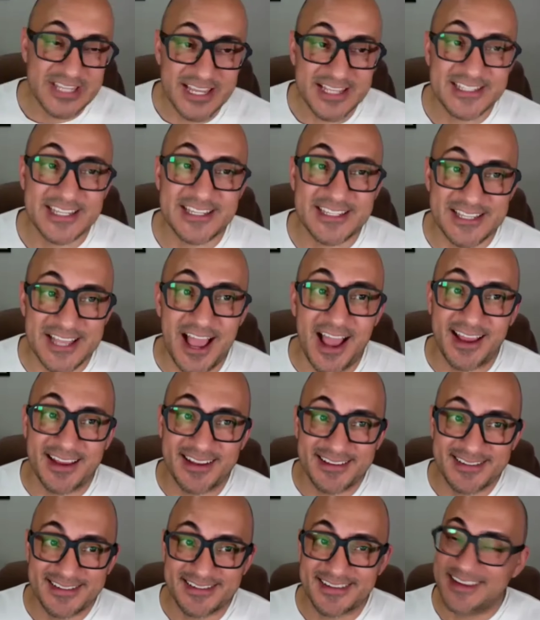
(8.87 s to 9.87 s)
You see, it's a
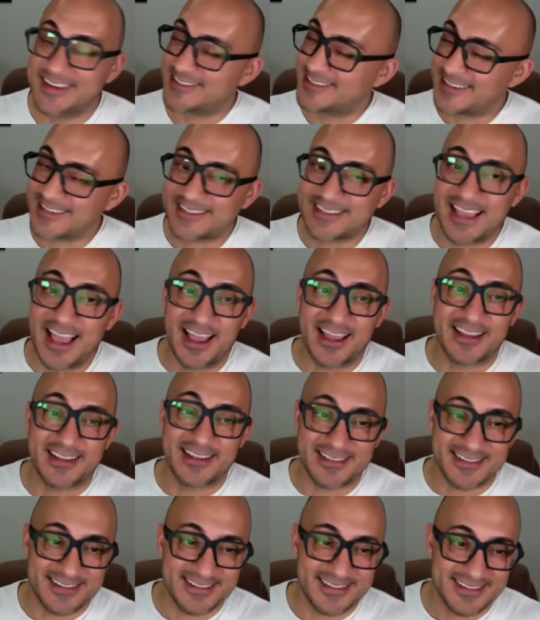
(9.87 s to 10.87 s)
sign. It's a
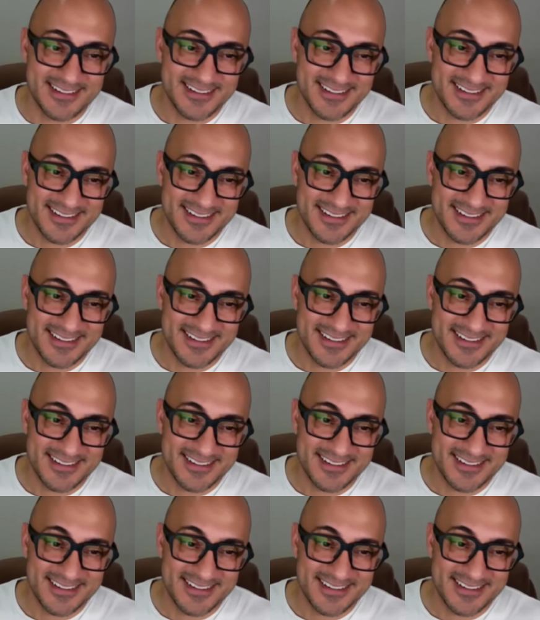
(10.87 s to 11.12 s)
sign.